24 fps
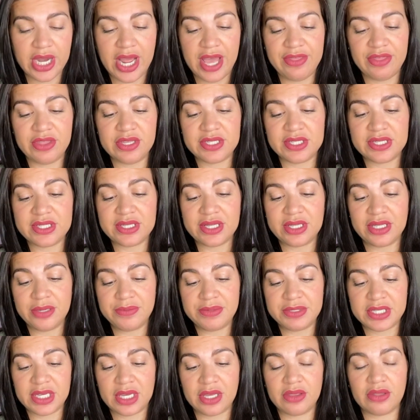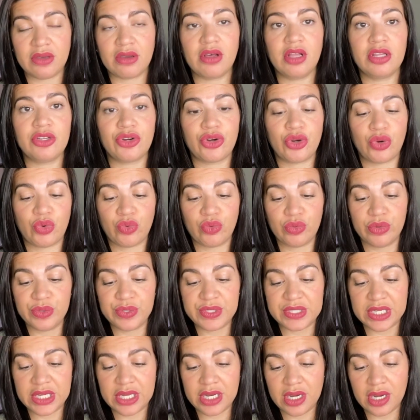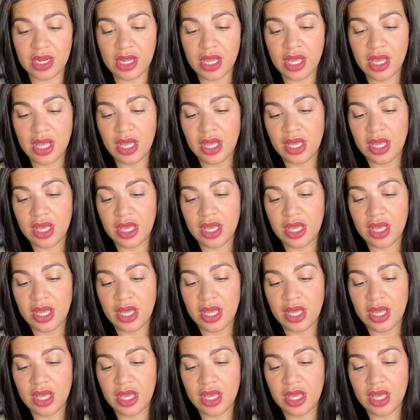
and this is a lipstick in the color Cruisin'.